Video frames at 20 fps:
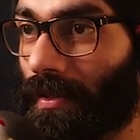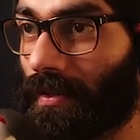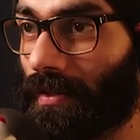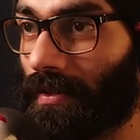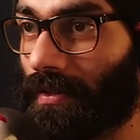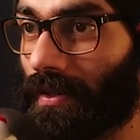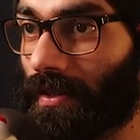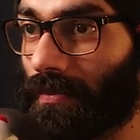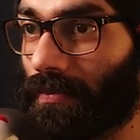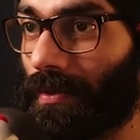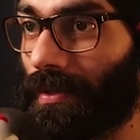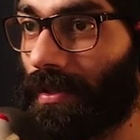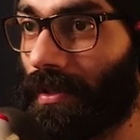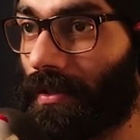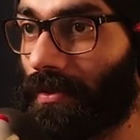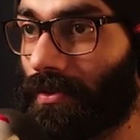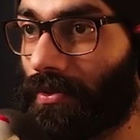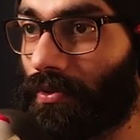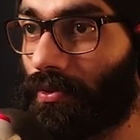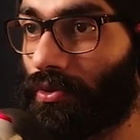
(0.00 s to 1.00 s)
This has been
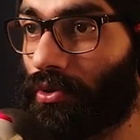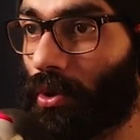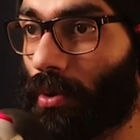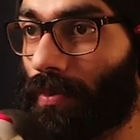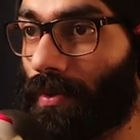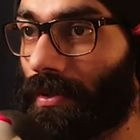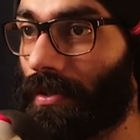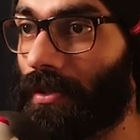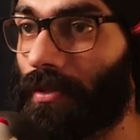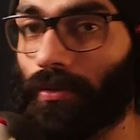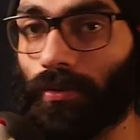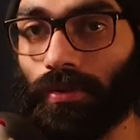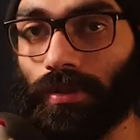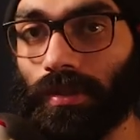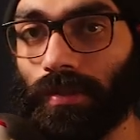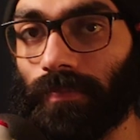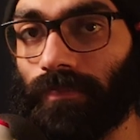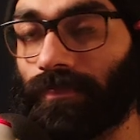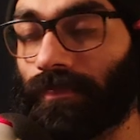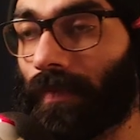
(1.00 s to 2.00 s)
done through geometry
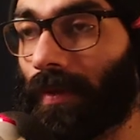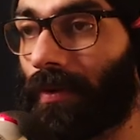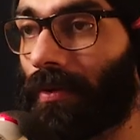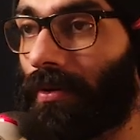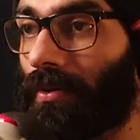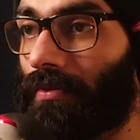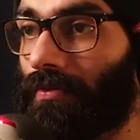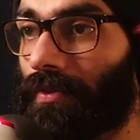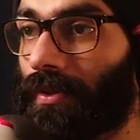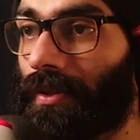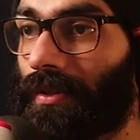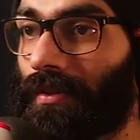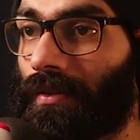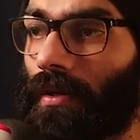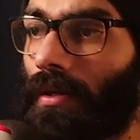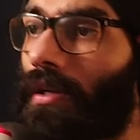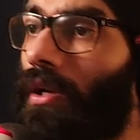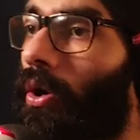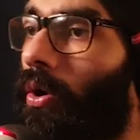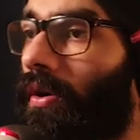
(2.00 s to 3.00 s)
nodes, all of it.
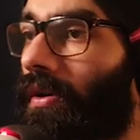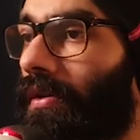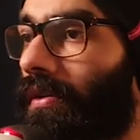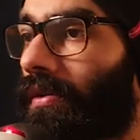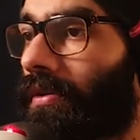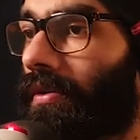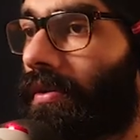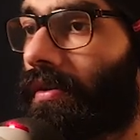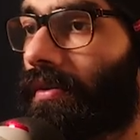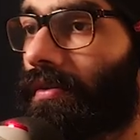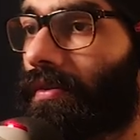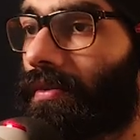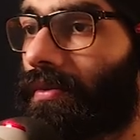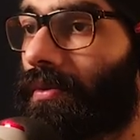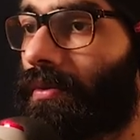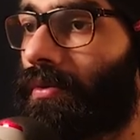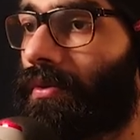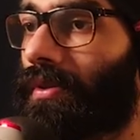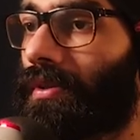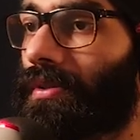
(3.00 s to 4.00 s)
A lot learned
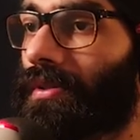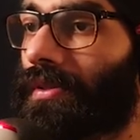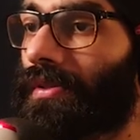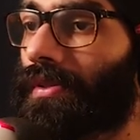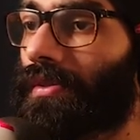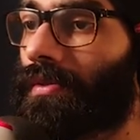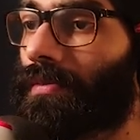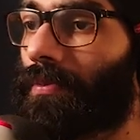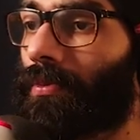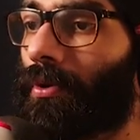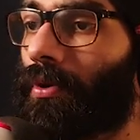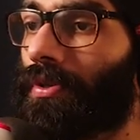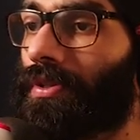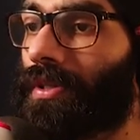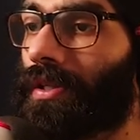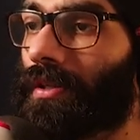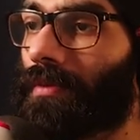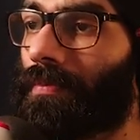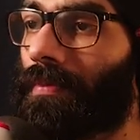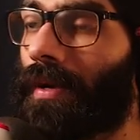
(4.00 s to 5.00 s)
through this
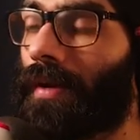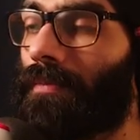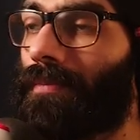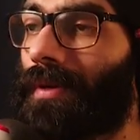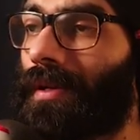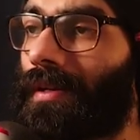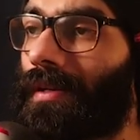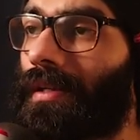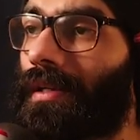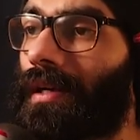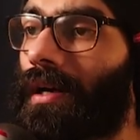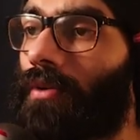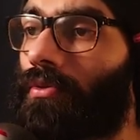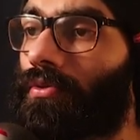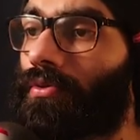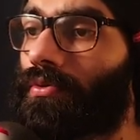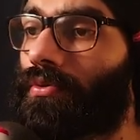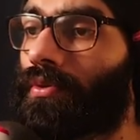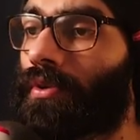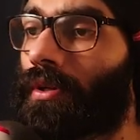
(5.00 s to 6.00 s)
project, primarily how
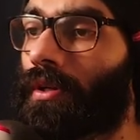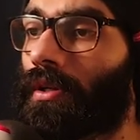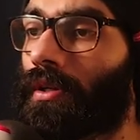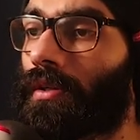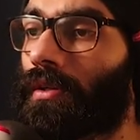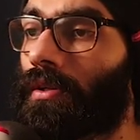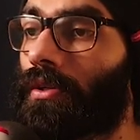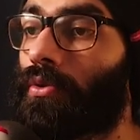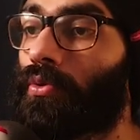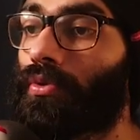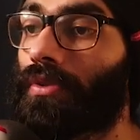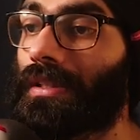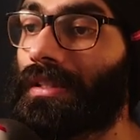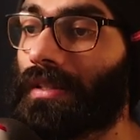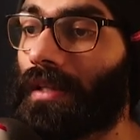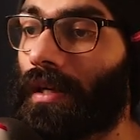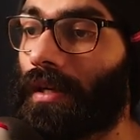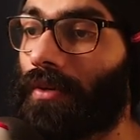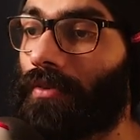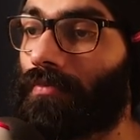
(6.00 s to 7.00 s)
to do these
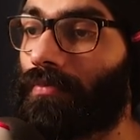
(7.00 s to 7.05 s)
kind of